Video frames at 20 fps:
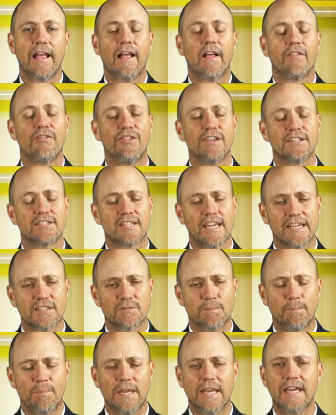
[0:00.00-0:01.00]
This has
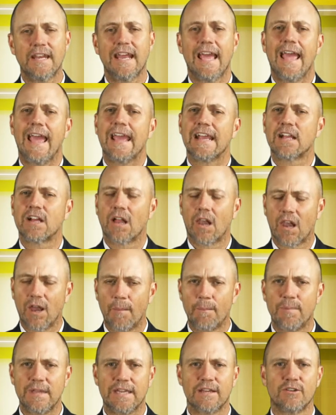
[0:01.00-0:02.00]
been a
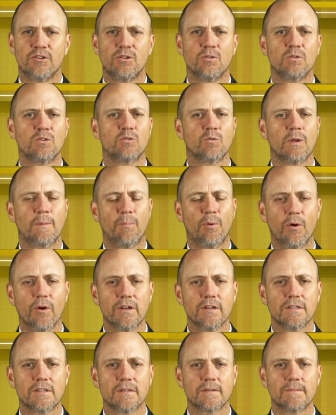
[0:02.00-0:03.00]
Colombian News
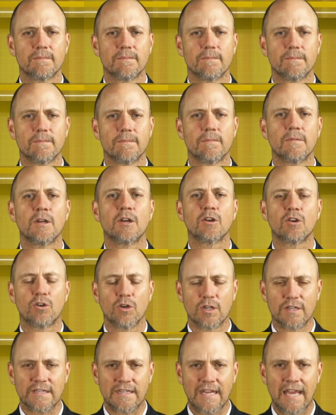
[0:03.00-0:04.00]
Report.
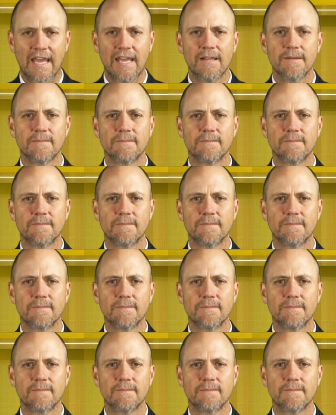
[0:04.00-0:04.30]
Good day.